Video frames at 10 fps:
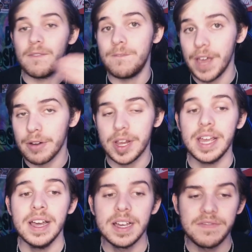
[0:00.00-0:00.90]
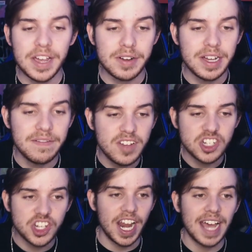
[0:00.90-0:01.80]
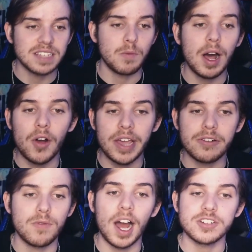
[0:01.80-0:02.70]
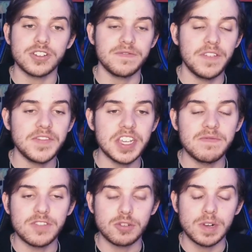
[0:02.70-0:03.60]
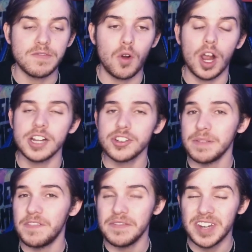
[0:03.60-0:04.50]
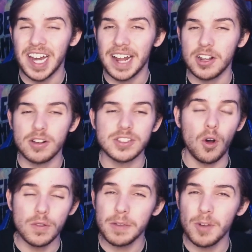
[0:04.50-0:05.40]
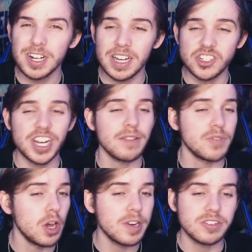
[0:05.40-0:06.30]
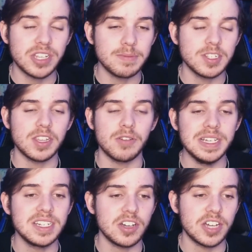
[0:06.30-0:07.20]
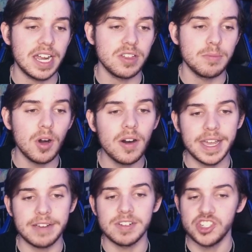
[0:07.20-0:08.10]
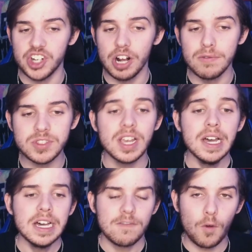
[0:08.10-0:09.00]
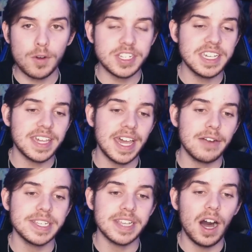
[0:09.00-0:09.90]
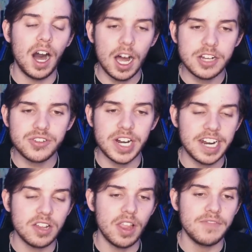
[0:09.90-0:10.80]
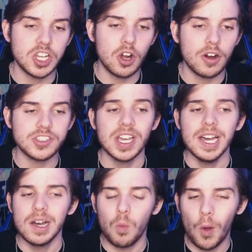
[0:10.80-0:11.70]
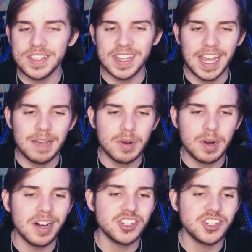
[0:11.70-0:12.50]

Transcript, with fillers: very, very efficient as well. Aaron Rodgers, 15 for 24, 159 yards, only one touchdown, no interceptions, though he took care of the ball. Aaron Jones, 14 carries, 111 yards, wasn't able to punch